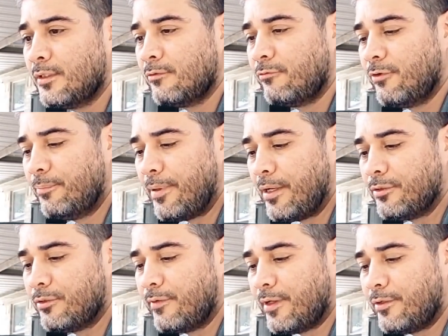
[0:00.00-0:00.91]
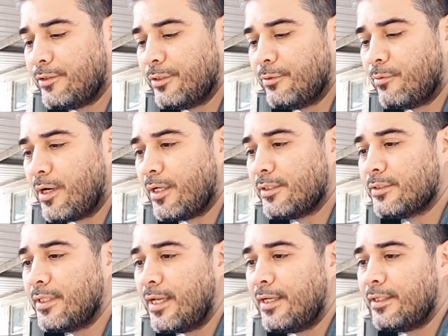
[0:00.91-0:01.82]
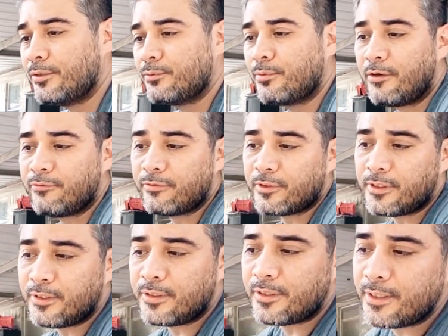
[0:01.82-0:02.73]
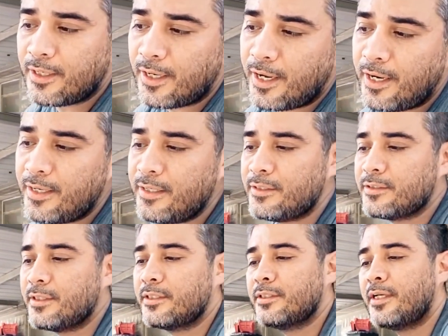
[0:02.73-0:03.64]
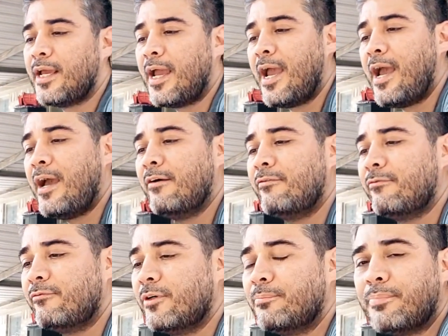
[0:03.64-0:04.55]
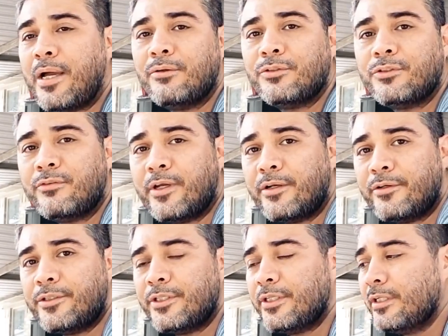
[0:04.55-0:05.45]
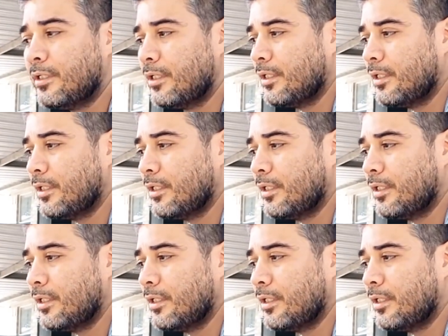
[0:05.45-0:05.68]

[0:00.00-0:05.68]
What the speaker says: foot-pounds of energy wise, that is roughly 86.5 foot-pounds of energy